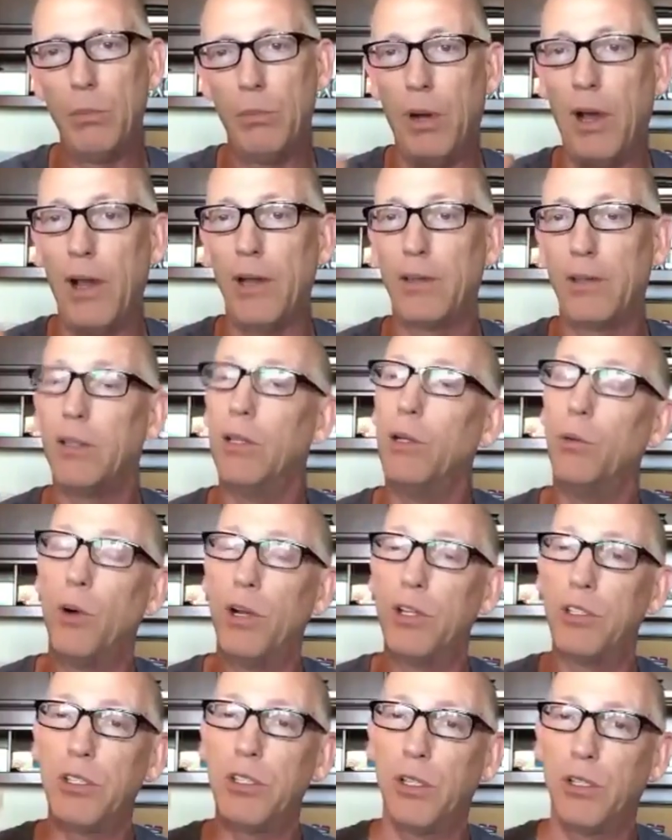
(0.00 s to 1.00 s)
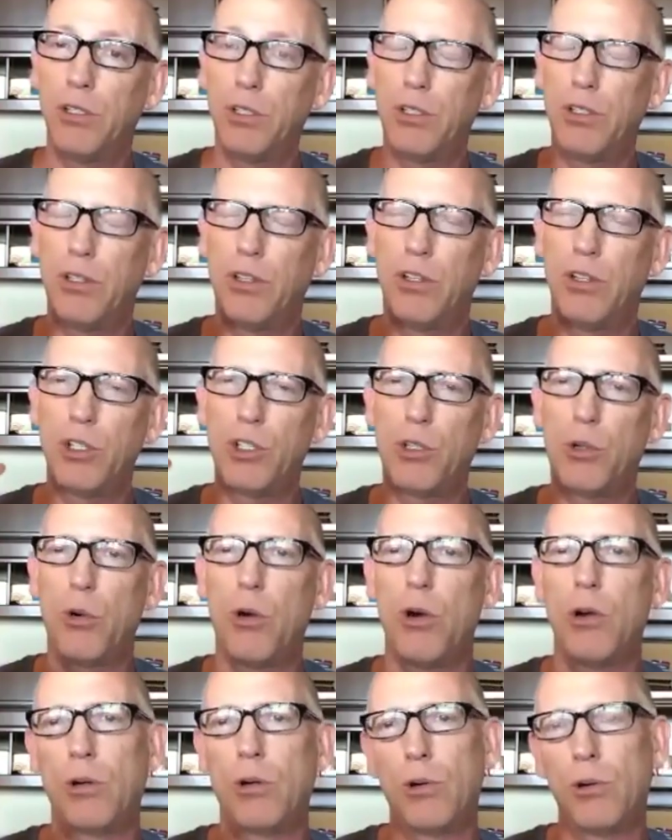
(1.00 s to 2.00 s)
But it was the
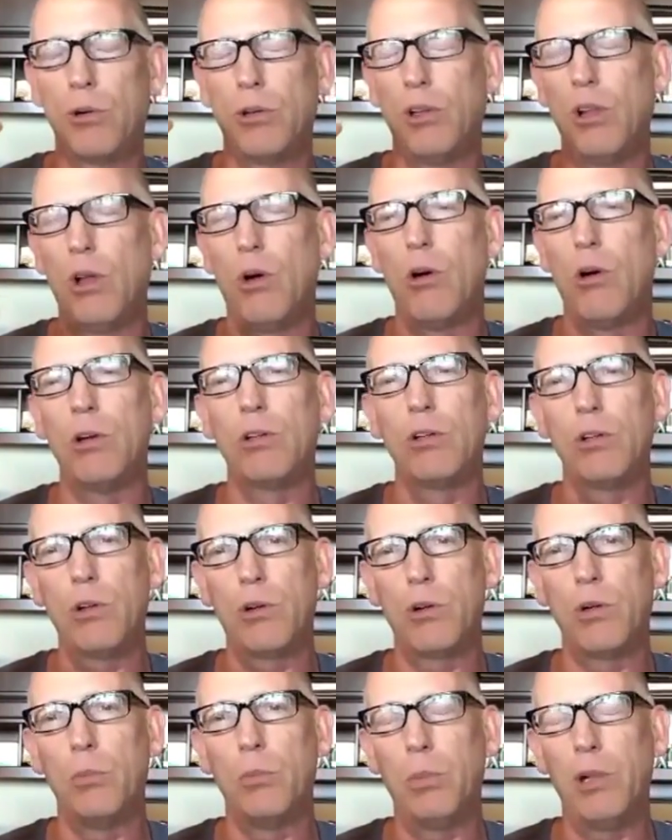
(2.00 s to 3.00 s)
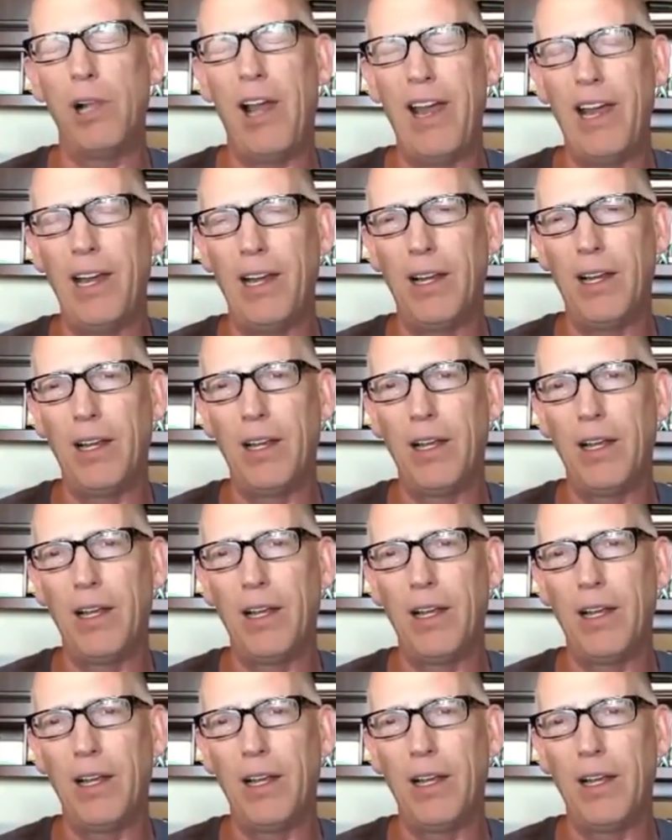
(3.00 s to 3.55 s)
stronger long-term play.